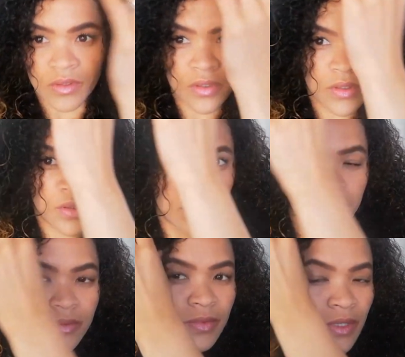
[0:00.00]

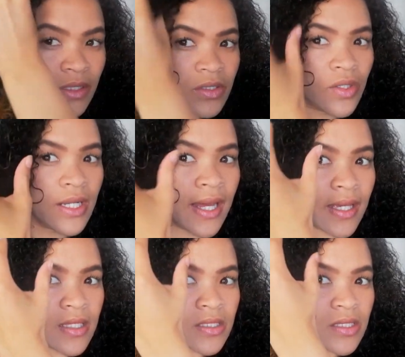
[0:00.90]
so that I
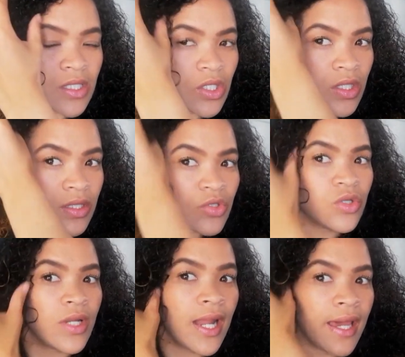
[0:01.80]
can show
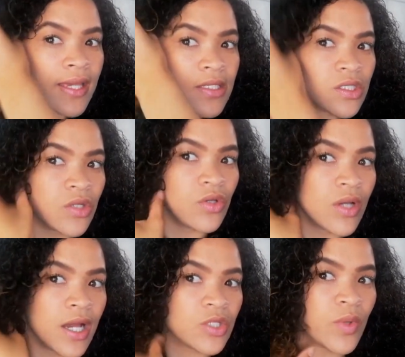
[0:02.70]
you
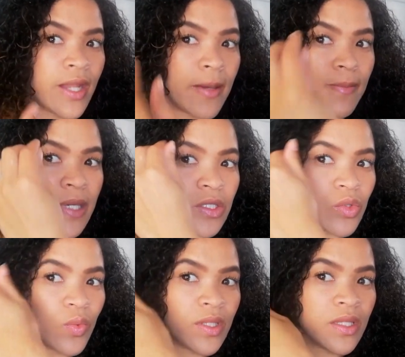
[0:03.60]
guys what I
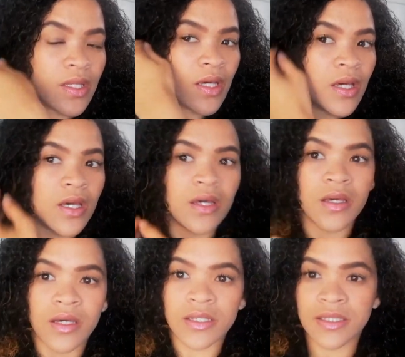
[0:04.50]
meant with
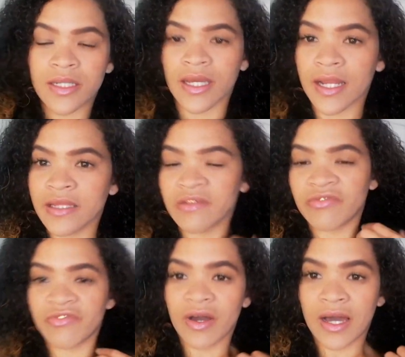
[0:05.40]
it really
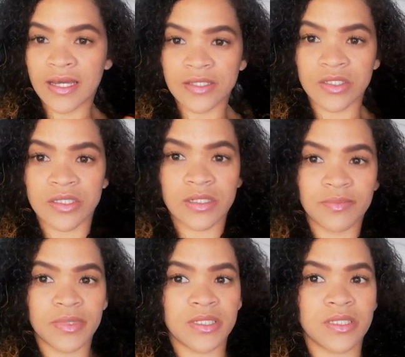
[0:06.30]
defines a
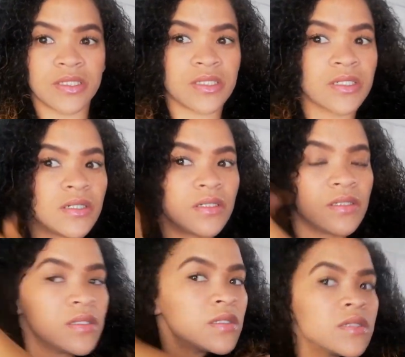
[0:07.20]
person's
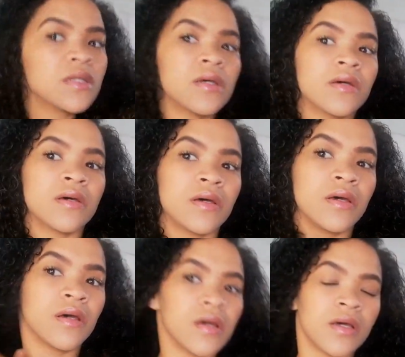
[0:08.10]
curls.
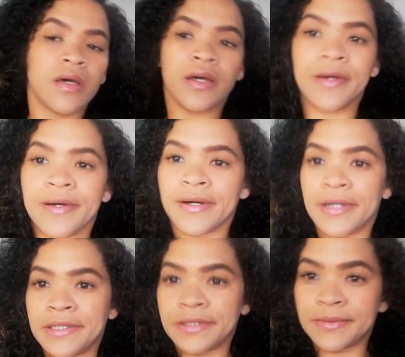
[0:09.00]

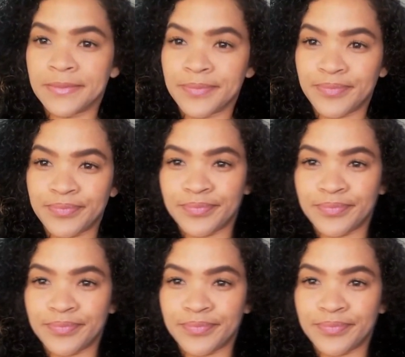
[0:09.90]
Thank